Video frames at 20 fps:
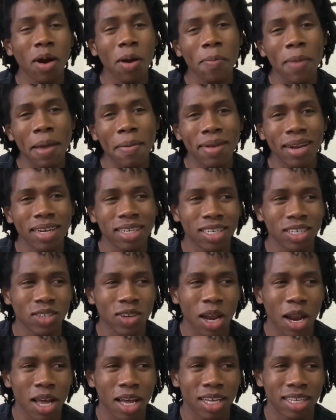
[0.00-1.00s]
or maybe they're just
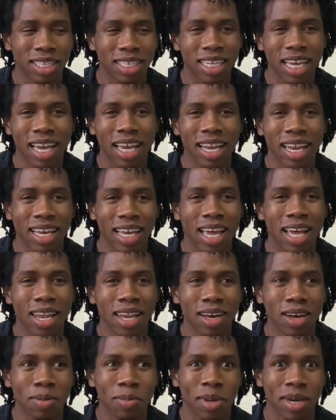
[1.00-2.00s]
trying to say like
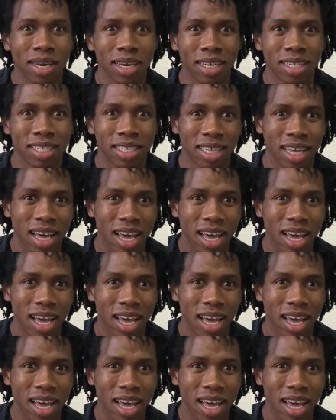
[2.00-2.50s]
hello because